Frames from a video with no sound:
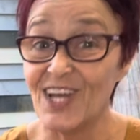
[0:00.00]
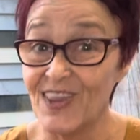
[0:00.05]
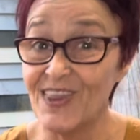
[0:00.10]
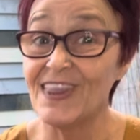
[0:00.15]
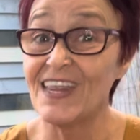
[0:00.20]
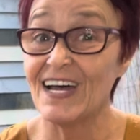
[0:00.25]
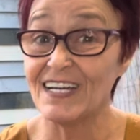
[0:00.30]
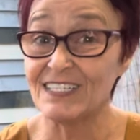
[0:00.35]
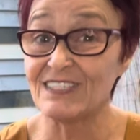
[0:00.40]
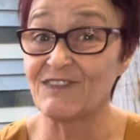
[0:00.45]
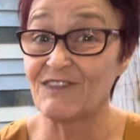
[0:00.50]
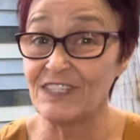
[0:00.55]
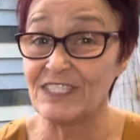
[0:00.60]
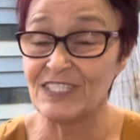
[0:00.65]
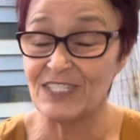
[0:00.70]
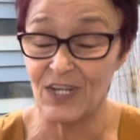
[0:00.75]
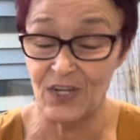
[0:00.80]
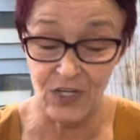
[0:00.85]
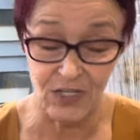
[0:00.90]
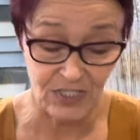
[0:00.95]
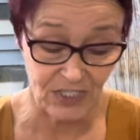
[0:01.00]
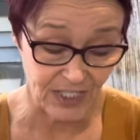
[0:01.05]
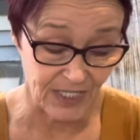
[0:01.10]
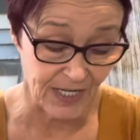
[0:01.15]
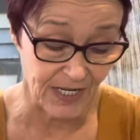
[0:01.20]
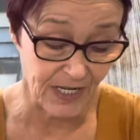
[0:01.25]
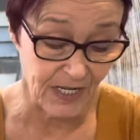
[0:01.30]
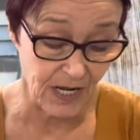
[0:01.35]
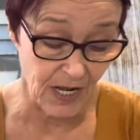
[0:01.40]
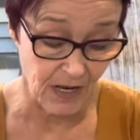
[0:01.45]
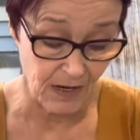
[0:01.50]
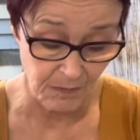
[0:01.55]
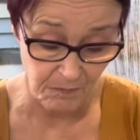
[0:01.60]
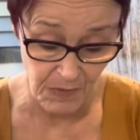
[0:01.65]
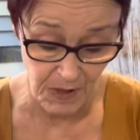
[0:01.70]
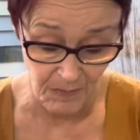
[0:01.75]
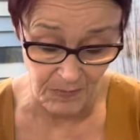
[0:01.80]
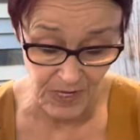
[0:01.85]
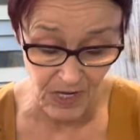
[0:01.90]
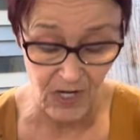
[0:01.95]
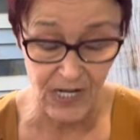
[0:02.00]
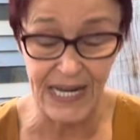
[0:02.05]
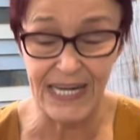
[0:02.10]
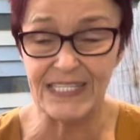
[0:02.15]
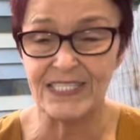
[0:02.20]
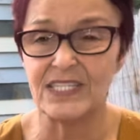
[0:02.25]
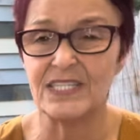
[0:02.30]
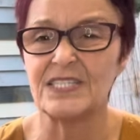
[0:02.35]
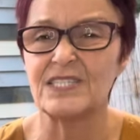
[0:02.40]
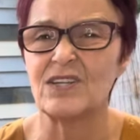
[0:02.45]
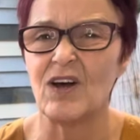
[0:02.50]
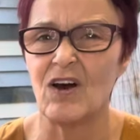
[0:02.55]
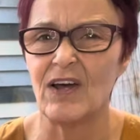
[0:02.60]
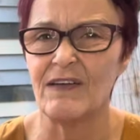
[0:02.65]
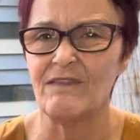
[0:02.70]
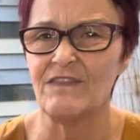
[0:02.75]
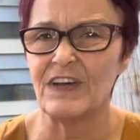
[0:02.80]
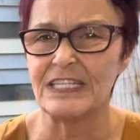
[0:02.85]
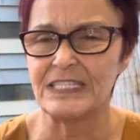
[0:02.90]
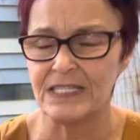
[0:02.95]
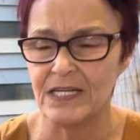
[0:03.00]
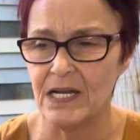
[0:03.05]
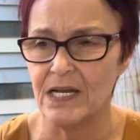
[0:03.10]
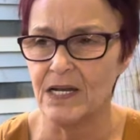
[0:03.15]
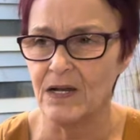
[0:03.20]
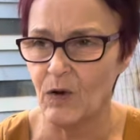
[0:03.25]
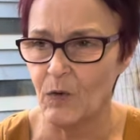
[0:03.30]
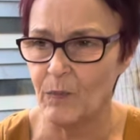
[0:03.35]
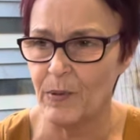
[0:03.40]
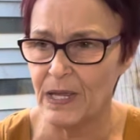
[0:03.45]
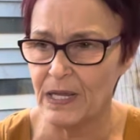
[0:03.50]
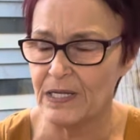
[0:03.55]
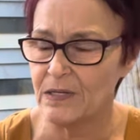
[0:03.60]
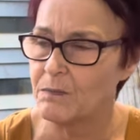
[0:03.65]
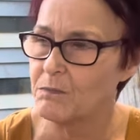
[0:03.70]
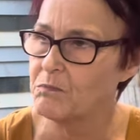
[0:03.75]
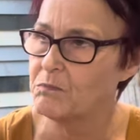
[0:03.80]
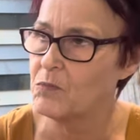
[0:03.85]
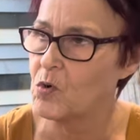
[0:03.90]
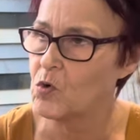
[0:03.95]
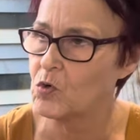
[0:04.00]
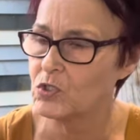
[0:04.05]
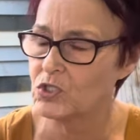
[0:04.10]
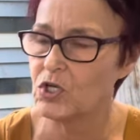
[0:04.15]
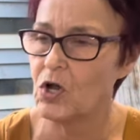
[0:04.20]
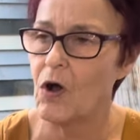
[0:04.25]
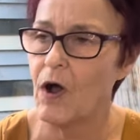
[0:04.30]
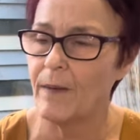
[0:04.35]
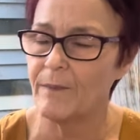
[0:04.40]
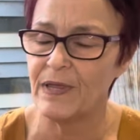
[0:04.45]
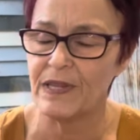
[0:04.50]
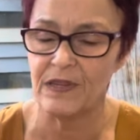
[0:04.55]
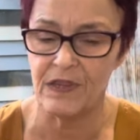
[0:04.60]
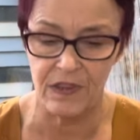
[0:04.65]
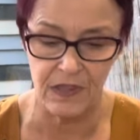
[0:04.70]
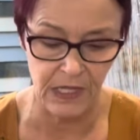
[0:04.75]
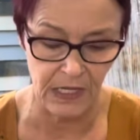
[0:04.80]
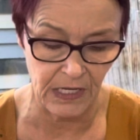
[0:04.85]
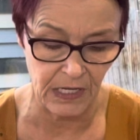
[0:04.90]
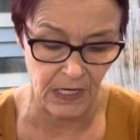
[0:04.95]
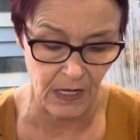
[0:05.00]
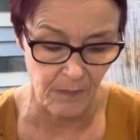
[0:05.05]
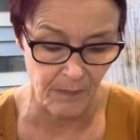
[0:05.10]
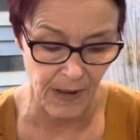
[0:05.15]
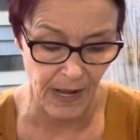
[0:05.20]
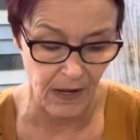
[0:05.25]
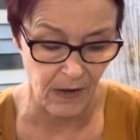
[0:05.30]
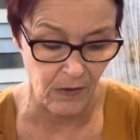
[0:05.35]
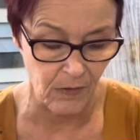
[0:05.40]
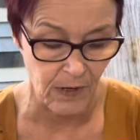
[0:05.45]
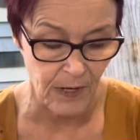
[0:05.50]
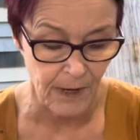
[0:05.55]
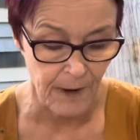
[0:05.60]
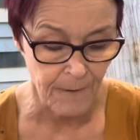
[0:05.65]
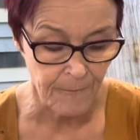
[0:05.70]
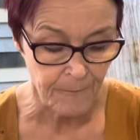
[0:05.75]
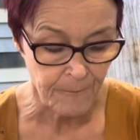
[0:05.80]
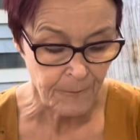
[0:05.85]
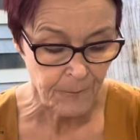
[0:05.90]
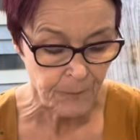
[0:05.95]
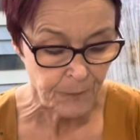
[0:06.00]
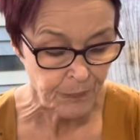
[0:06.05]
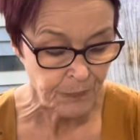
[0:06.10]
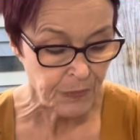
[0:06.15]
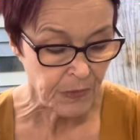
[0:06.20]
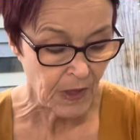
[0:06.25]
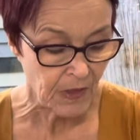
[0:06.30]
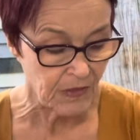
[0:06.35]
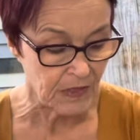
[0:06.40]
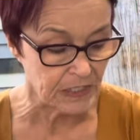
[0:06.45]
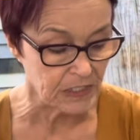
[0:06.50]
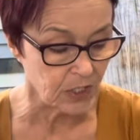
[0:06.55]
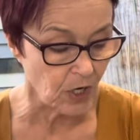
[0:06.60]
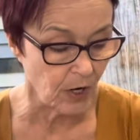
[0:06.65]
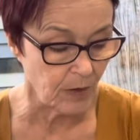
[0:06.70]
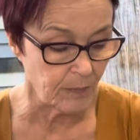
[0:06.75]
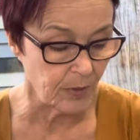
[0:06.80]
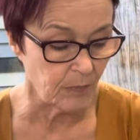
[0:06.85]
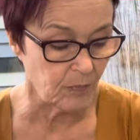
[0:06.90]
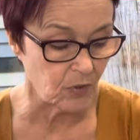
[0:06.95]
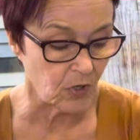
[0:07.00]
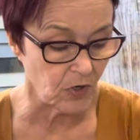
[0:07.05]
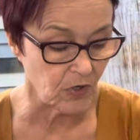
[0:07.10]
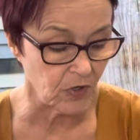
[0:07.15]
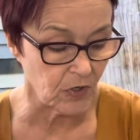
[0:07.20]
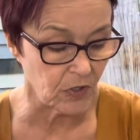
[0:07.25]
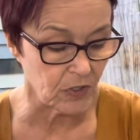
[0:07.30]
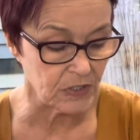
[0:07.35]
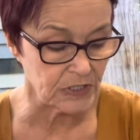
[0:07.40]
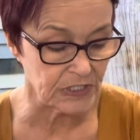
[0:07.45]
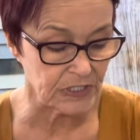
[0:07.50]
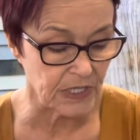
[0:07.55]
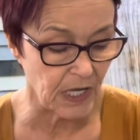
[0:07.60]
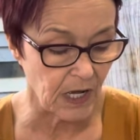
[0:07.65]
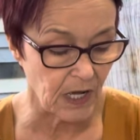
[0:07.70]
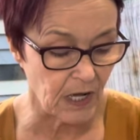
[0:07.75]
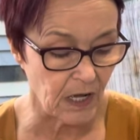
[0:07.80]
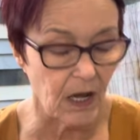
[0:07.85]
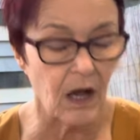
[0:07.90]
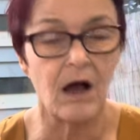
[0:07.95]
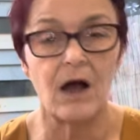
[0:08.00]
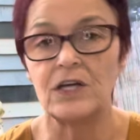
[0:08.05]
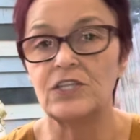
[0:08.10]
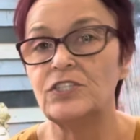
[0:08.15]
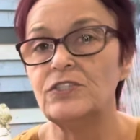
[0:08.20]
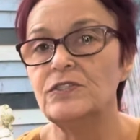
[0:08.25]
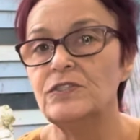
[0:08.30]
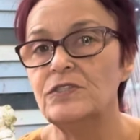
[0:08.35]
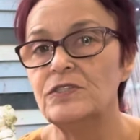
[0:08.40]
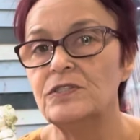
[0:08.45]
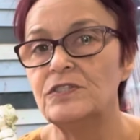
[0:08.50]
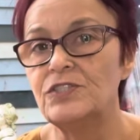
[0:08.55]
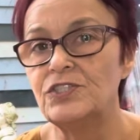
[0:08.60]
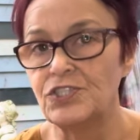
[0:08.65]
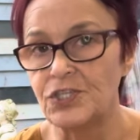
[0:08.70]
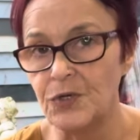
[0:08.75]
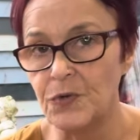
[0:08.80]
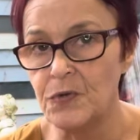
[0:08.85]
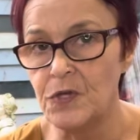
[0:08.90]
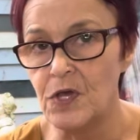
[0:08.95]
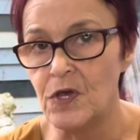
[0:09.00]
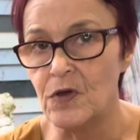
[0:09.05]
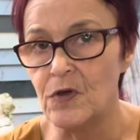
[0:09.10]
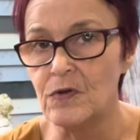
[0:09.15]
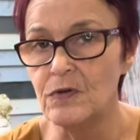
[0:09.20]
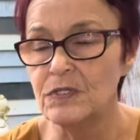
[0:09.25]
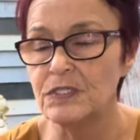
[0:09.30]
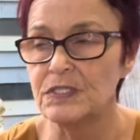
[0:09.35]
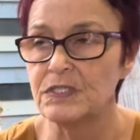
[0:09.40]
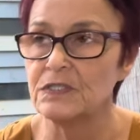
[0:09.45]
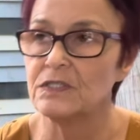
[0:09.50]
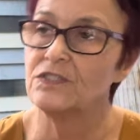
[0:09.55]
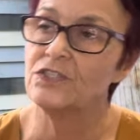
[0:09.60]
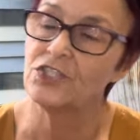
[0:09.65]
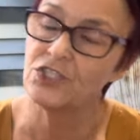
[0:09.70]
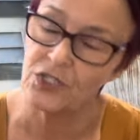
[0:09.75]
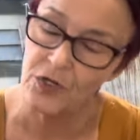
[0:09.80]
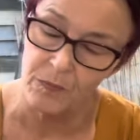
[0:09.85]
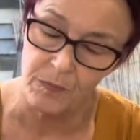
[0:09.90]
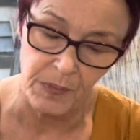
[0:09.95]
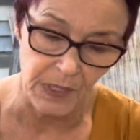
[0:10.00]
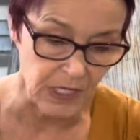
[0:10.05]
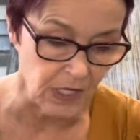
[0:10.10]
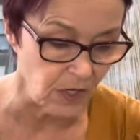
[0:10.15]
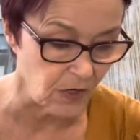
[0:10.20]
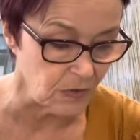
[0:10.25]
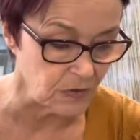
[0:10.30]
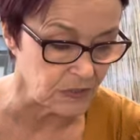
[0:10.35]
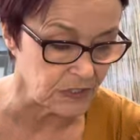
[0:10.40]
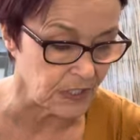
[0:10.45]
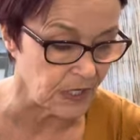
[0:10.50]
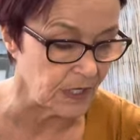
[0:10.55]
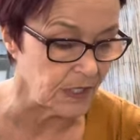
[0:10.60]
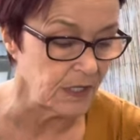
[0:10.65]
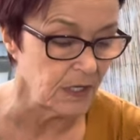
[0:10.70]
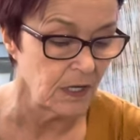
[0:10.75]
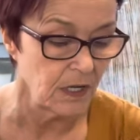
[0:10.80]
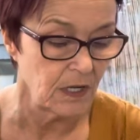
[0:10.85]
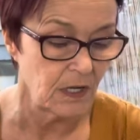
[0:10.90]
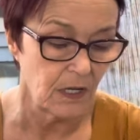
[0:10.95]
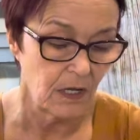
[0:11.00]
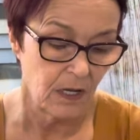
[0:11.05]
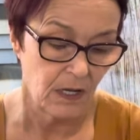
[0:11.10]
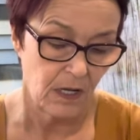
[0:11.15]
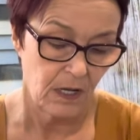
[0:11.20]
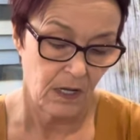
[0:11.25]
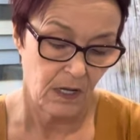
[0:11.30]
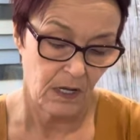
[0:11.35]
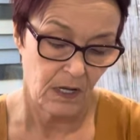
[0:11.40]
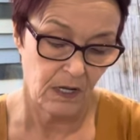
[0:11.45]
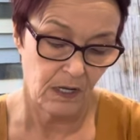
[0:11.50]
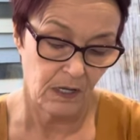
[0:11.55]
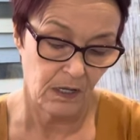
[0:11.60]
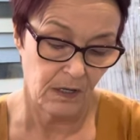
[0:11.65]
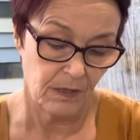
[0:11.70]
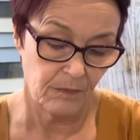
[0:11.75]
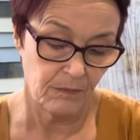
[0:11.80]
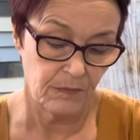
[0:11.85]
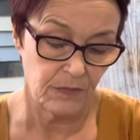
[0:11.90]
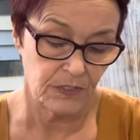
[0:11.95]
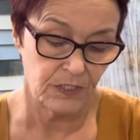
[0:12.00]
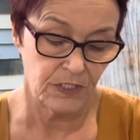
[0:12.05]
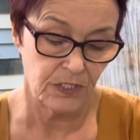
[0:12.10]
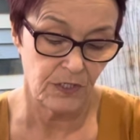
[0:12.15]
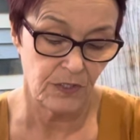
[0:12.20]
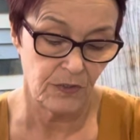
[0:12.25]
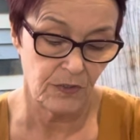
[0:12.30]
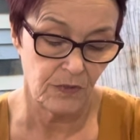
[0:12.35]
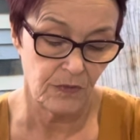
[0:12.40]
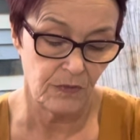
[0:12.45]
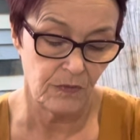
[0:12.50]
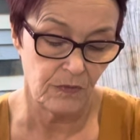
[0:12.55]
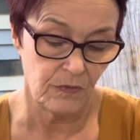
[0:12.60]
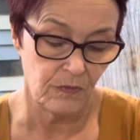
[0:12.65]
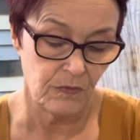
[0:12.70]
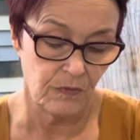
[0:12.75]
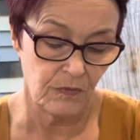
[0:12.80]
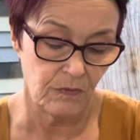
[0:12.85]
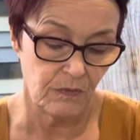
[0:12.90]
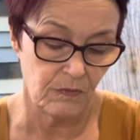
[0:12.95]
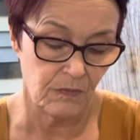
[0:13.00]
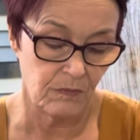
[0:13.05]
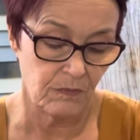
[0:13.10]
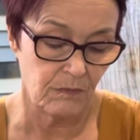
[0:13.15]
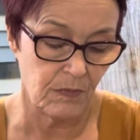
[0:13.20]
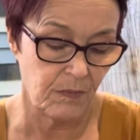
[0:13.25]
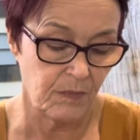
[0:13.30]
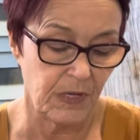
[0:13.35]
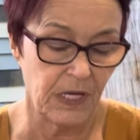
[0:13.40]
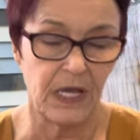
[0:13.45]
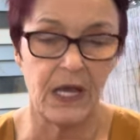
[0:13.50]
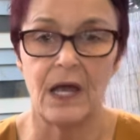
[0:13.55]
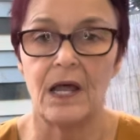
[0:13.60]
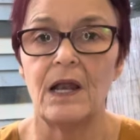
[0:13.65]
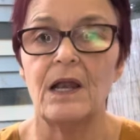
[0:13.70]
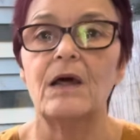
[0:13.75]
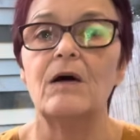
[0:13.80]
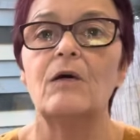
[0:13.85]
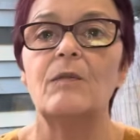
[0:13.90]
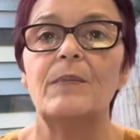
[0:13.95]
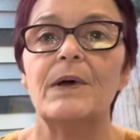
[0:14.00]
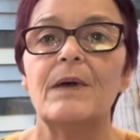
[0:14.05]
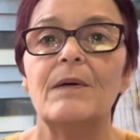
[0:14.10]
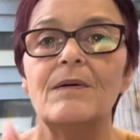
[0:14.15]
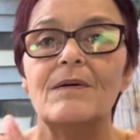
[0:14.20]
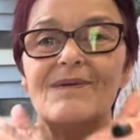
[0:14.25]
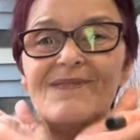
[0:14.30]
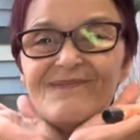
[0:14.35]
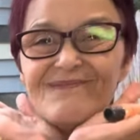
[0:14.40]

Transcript: and that's for certain. And maybe I need to start investing a little bit more time in thinking about the type of products that I do use and should be using, to maybe get a little bit